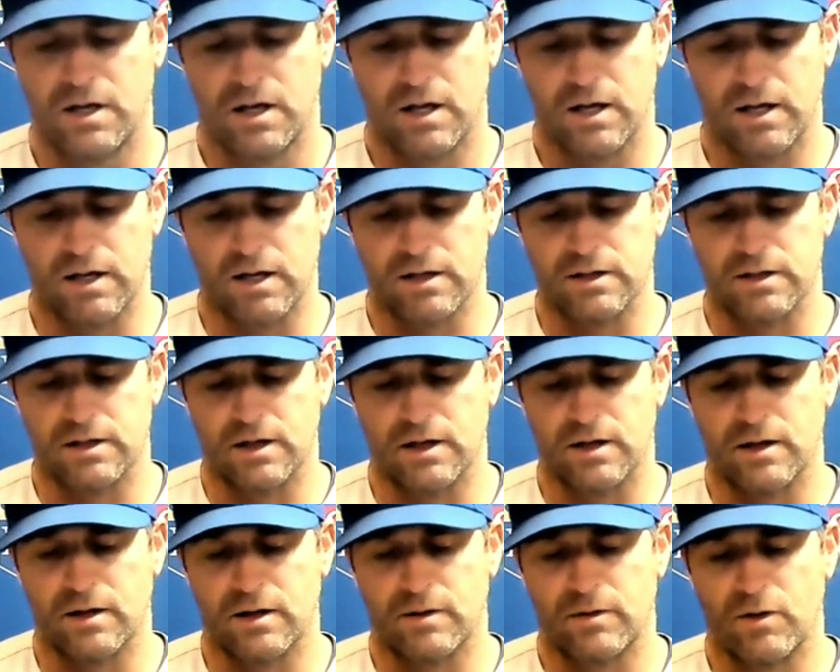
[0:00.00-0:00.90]
and
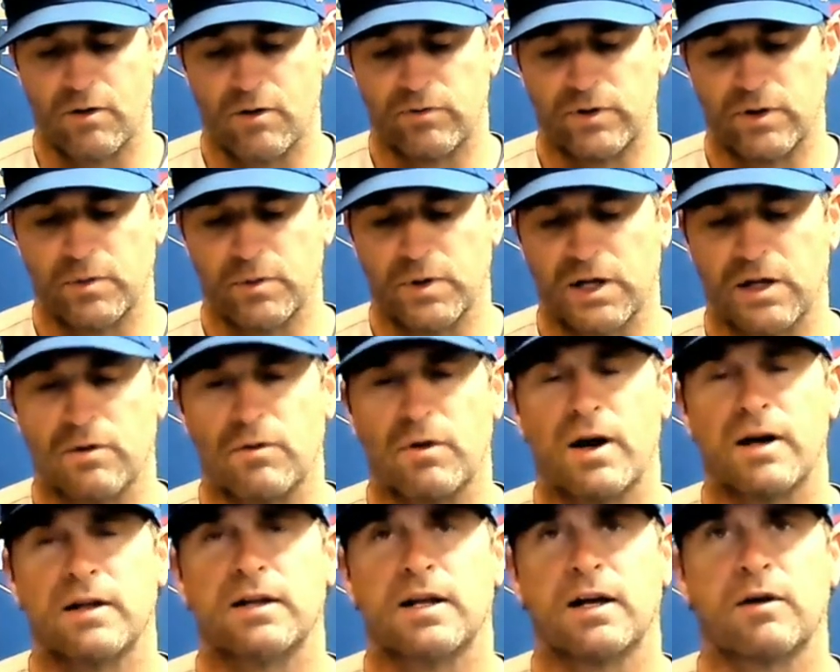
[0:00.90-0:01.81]
hopefully we can
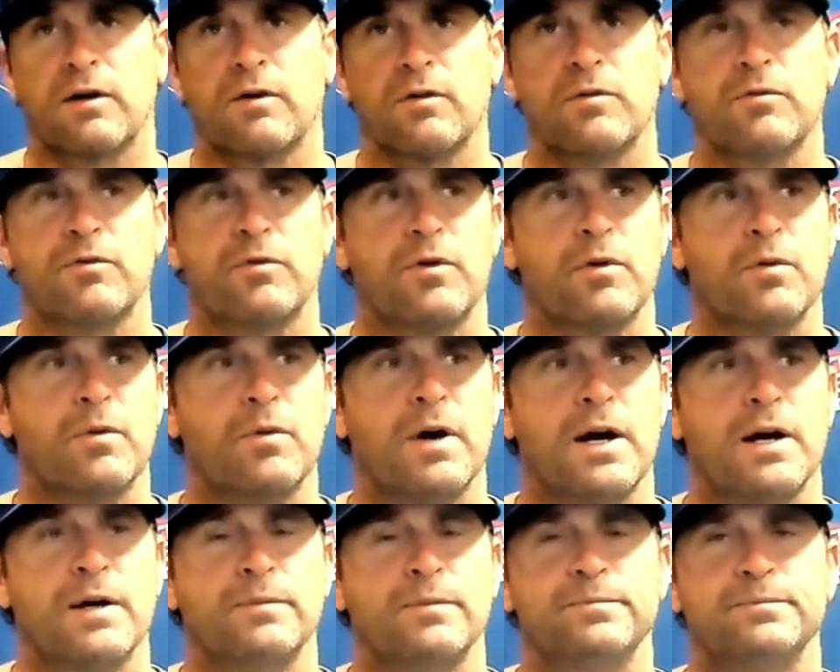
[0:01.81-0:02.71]
ride that group for a
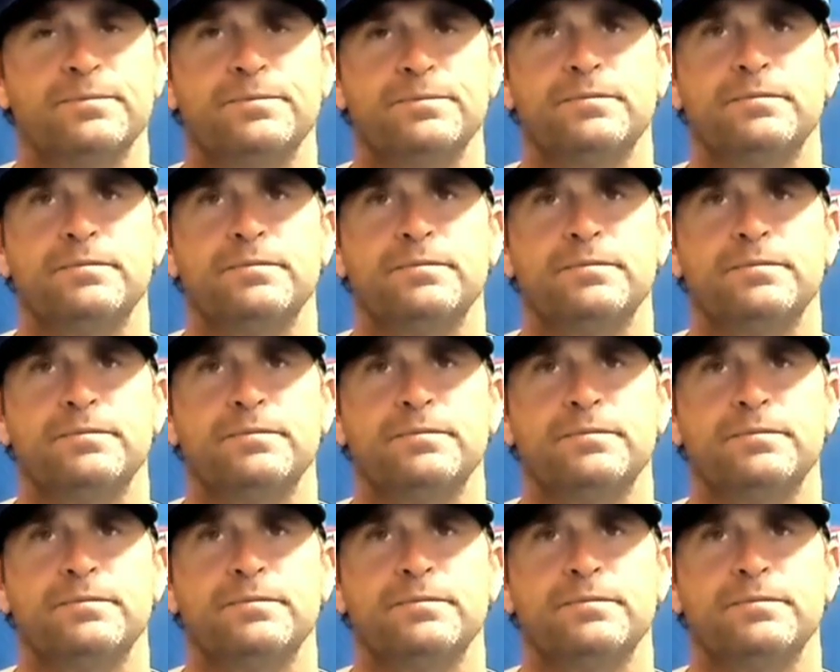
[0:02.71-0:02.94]
while.